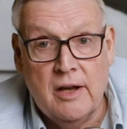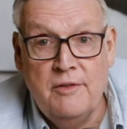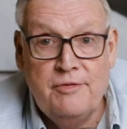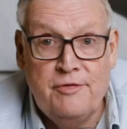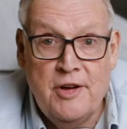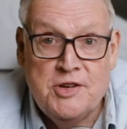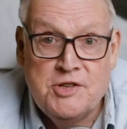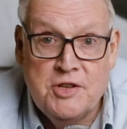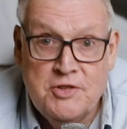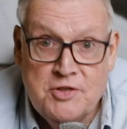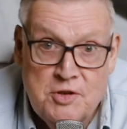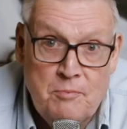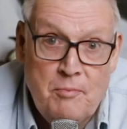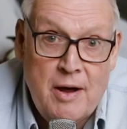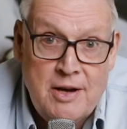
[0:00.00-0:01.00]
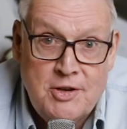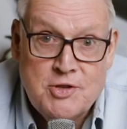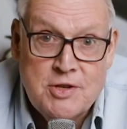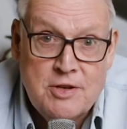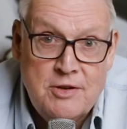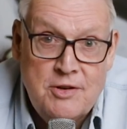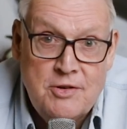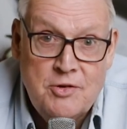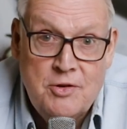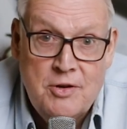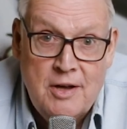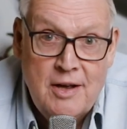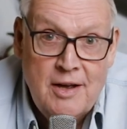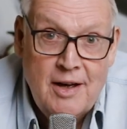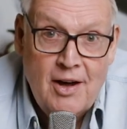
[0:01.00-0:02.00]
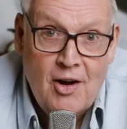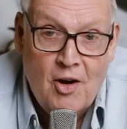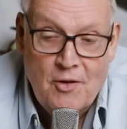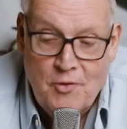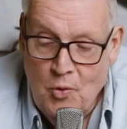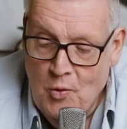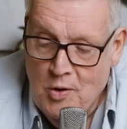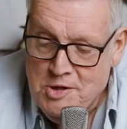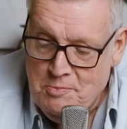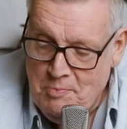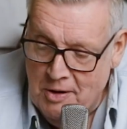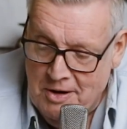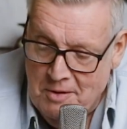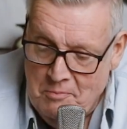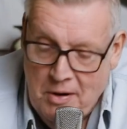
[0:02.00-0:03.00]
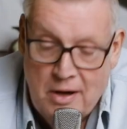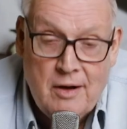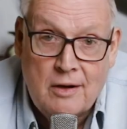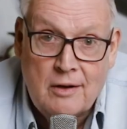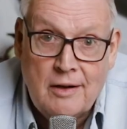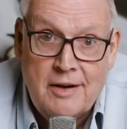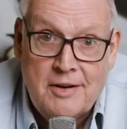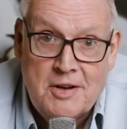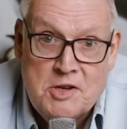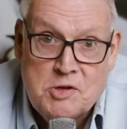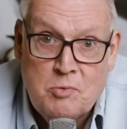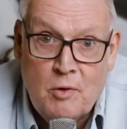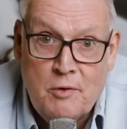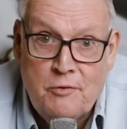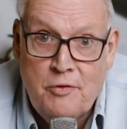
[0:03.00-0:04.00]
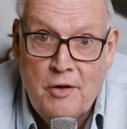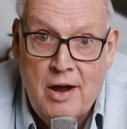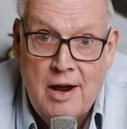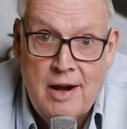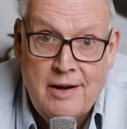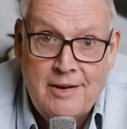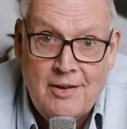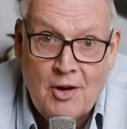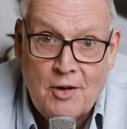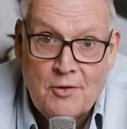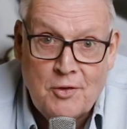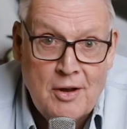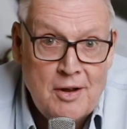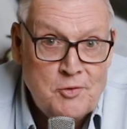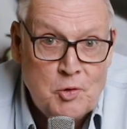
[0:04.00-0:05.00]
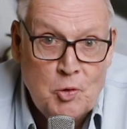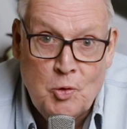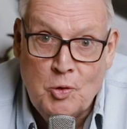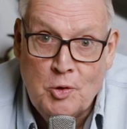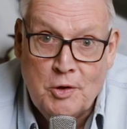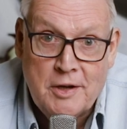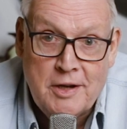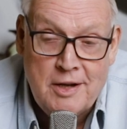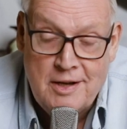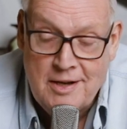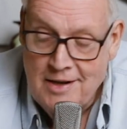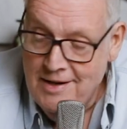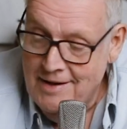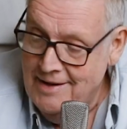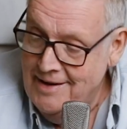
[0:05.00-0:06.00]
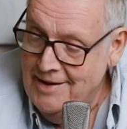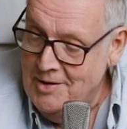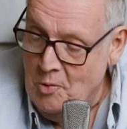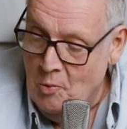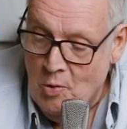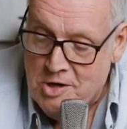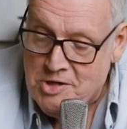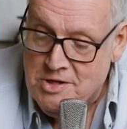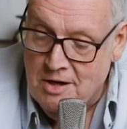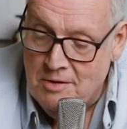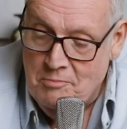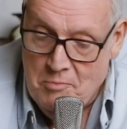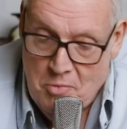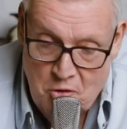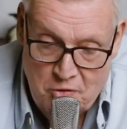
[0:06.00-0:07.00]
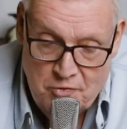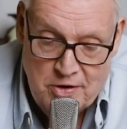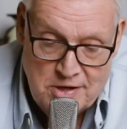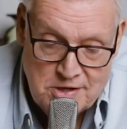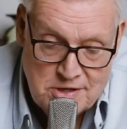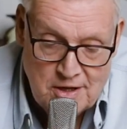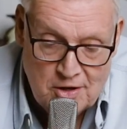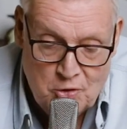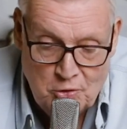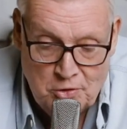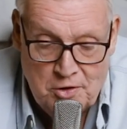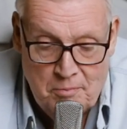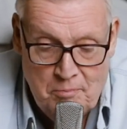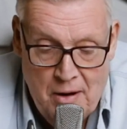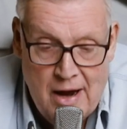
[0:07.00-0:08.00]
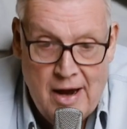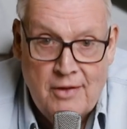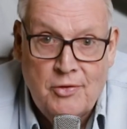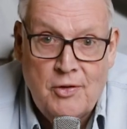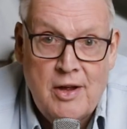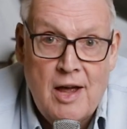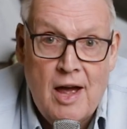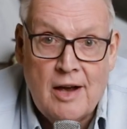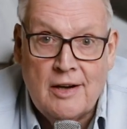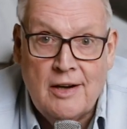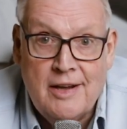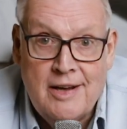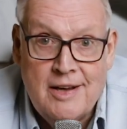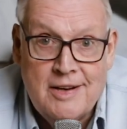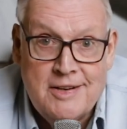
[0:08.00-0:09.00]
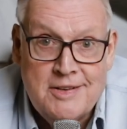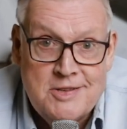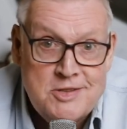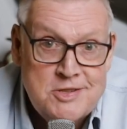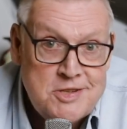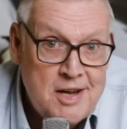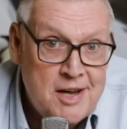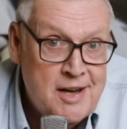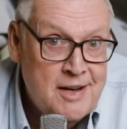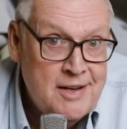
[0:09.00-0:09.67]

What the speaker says: confession to make to you, I've always been a big Clint Eastwood fan. I've loved all the Western movies, the good, the bad and the ugly, and